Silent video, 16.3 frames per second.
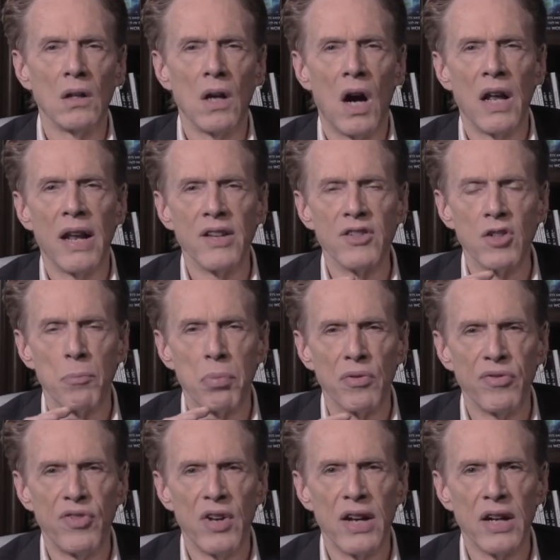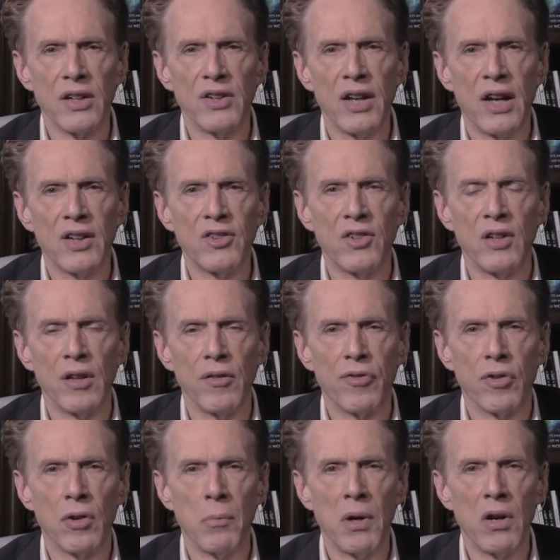God has a prophetic destiny
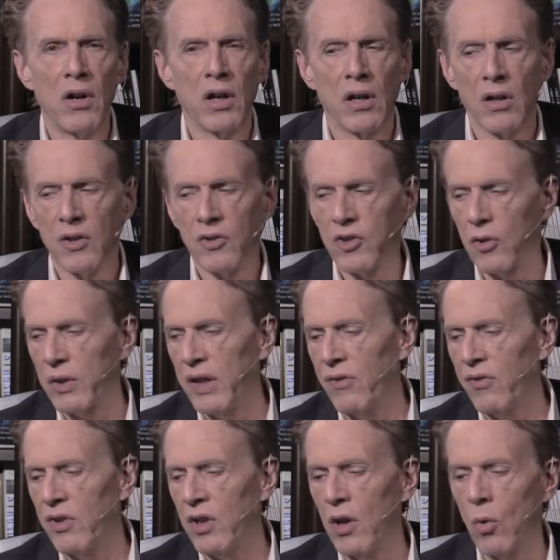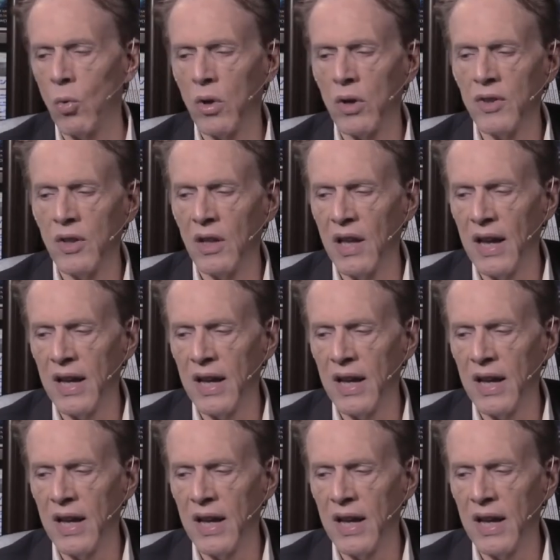for America. So even though we're in the